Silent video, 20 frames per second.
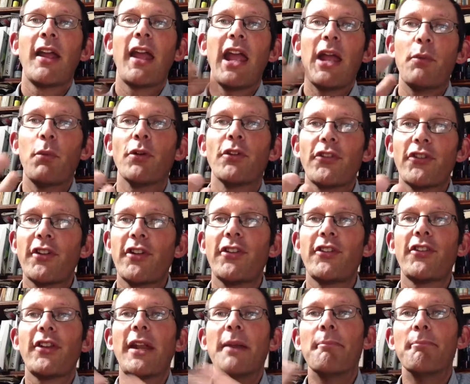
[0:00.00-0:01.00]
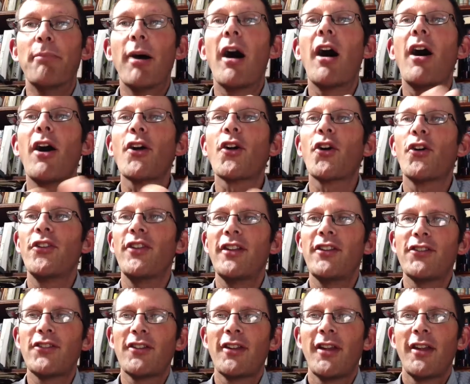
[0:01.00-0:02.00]
it wants to embark on
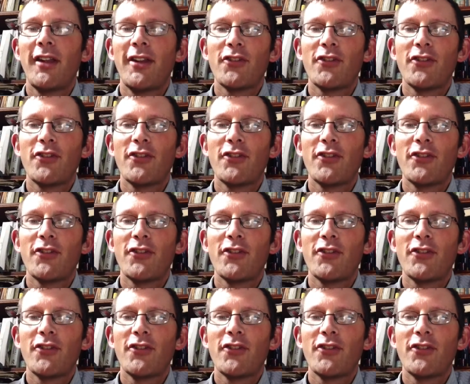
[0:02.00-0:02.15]
this